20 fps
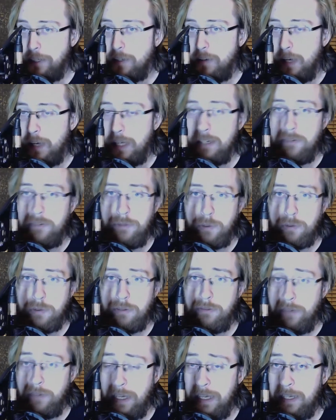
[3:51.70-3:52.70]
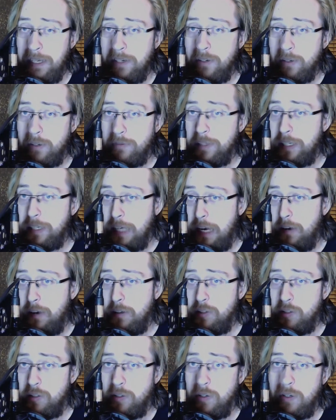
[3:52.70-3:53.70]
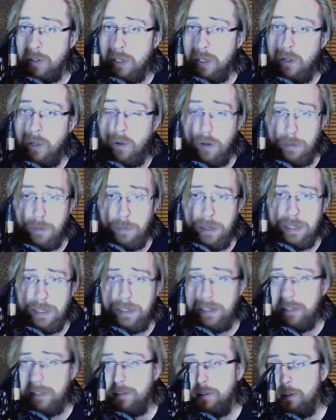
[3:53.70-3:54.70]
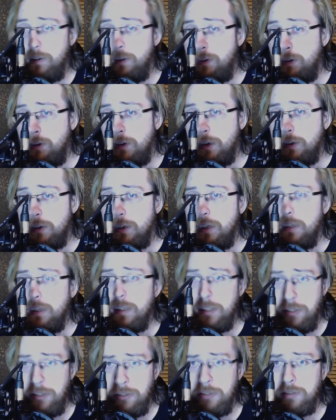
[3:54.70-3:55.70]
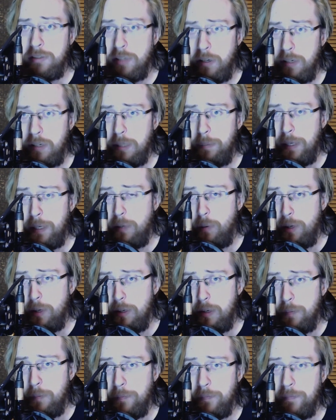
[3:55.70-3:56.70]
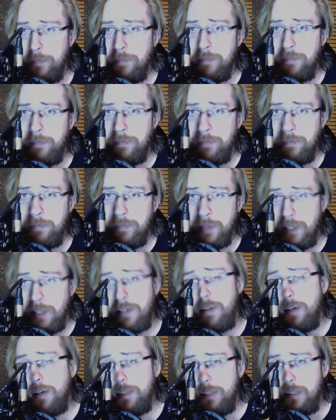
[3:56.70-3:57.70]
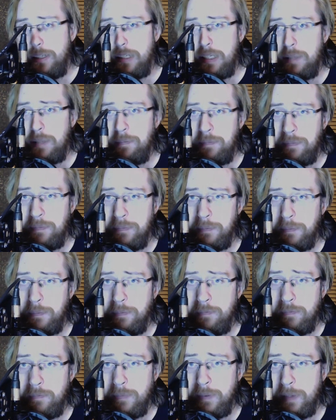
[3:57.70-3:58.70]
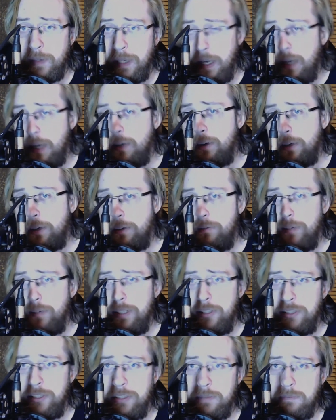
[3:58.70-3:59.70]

and if you're a fan of the character, or in my case the design, then you should totally pick one up, like I did, at a convention,